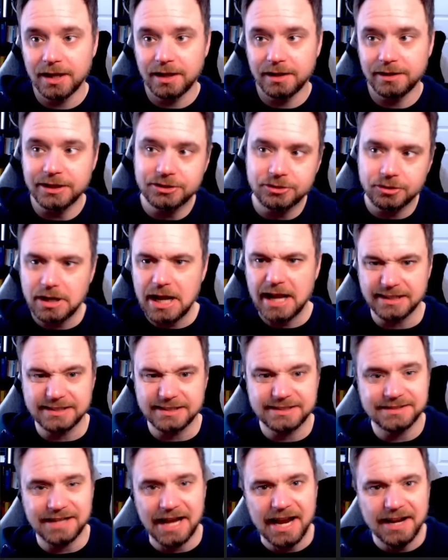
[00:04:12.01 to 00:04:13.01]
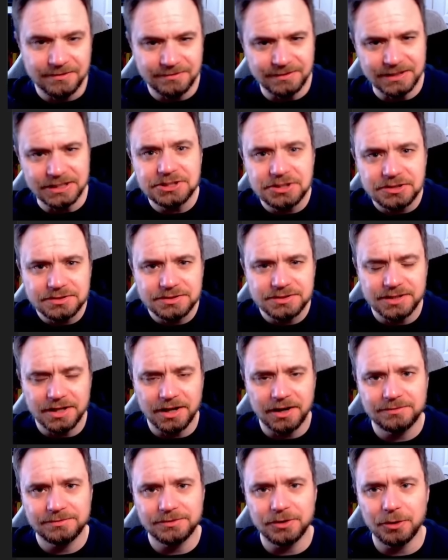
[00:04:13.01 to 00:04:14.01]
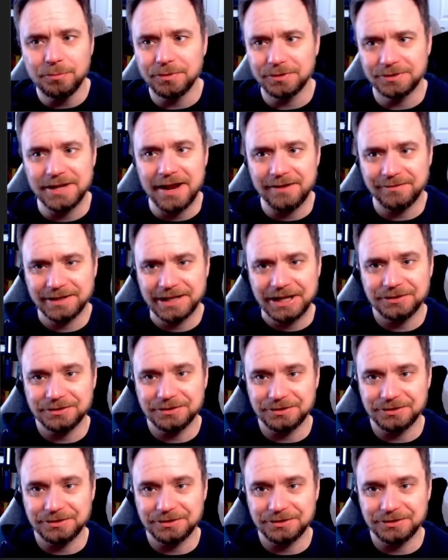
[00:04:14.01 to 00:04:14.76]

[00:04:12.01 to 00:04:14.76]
these are kind of side features of Notebook Navigator.